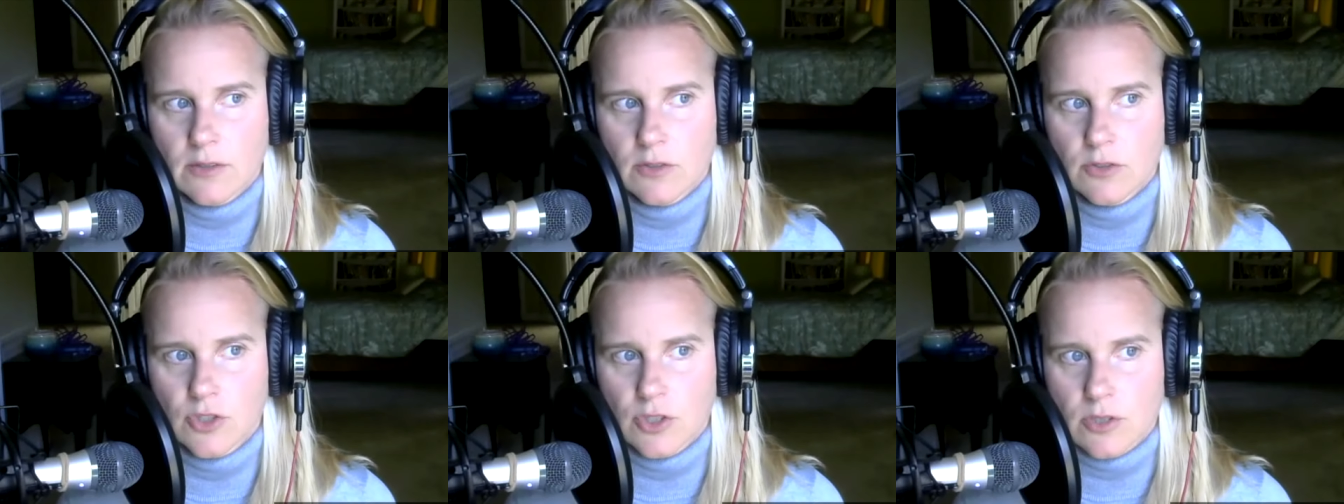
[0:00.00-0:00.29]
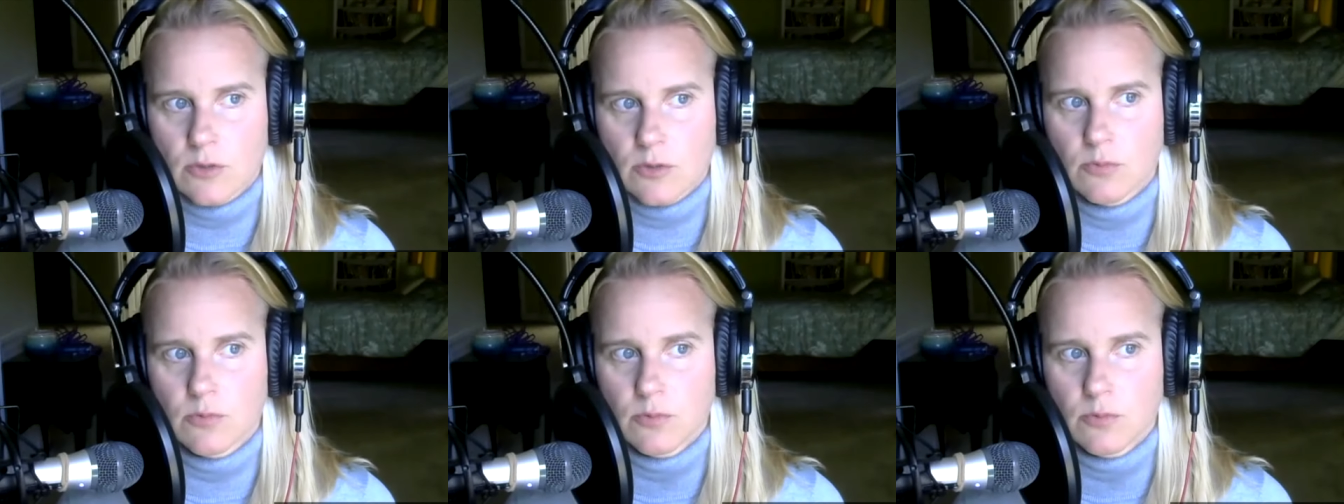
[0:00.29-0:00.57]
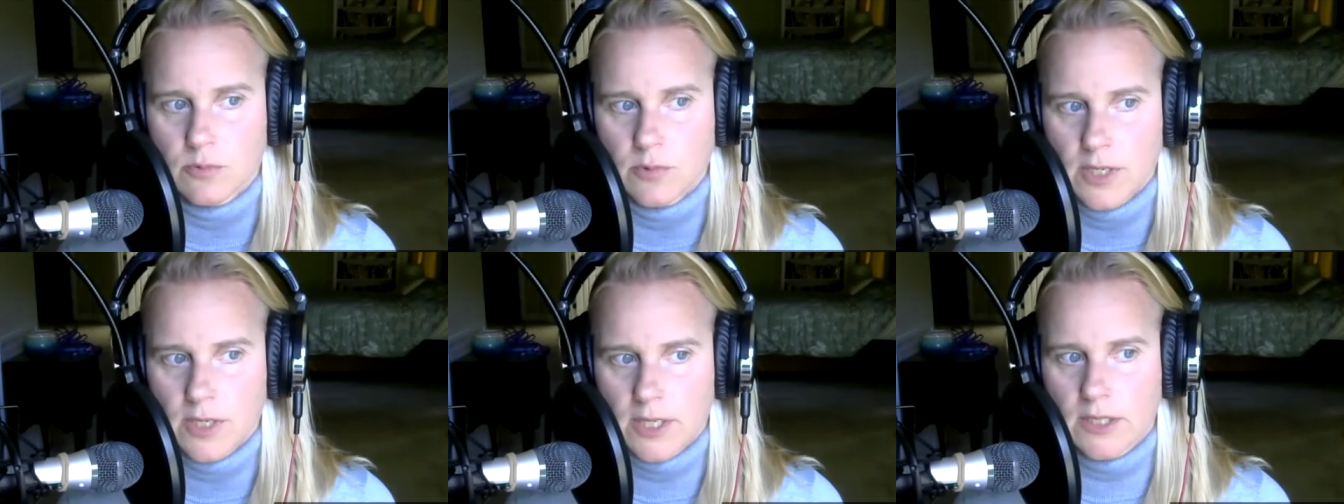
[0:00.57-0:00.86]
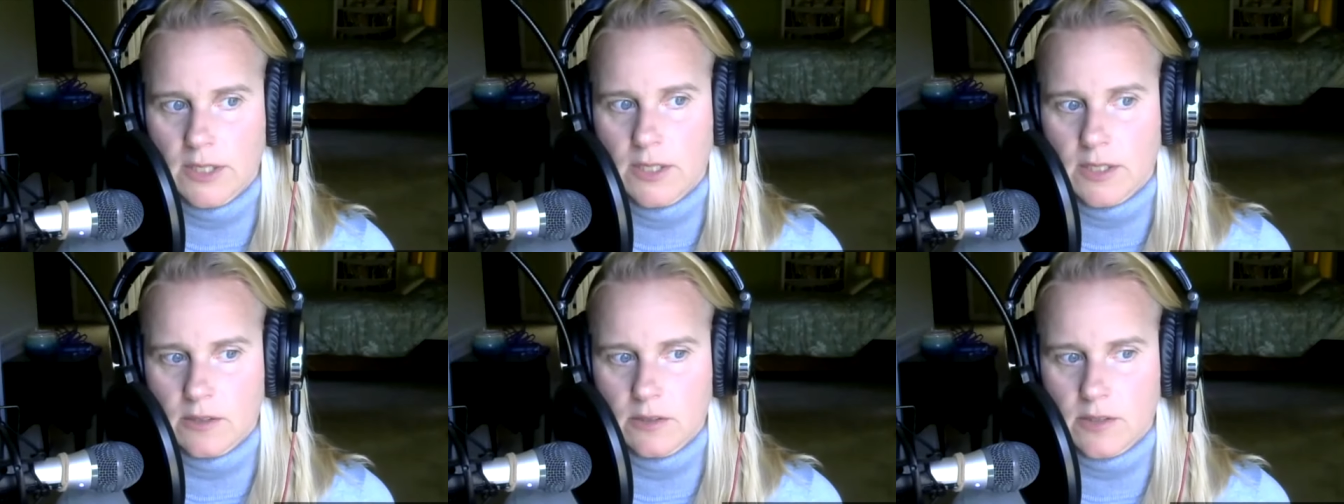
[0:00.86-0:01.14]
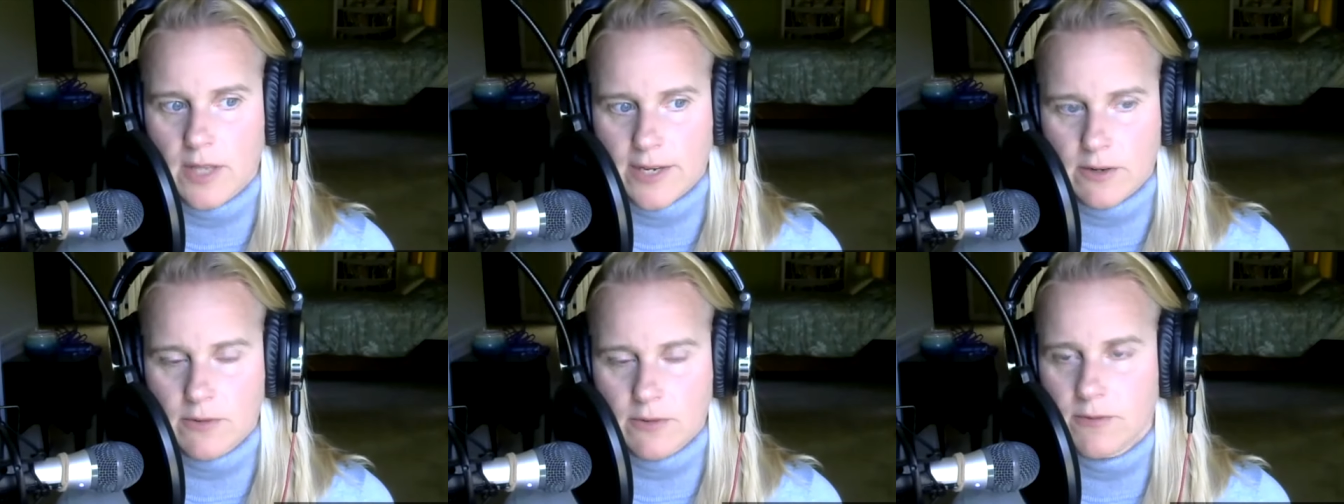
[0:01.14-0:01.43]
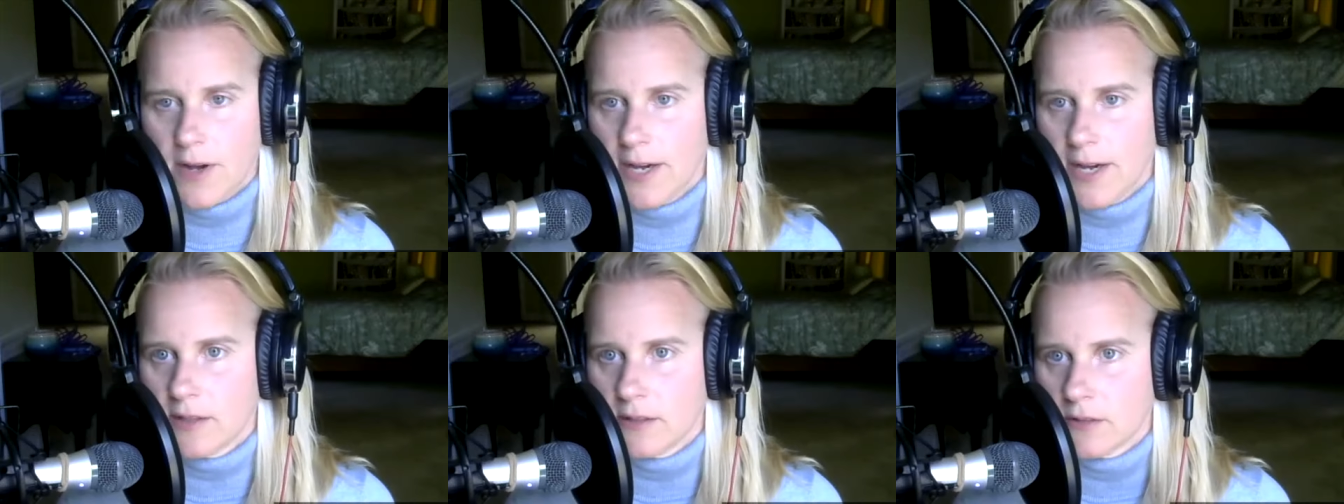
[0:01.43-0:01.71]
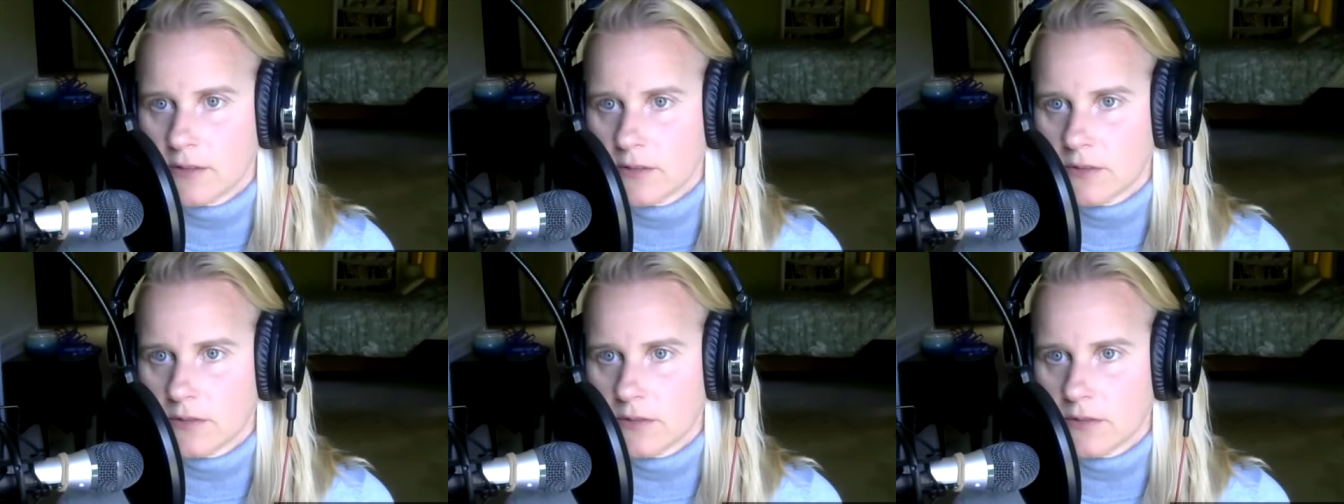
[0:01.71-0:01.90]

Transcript: just really like find,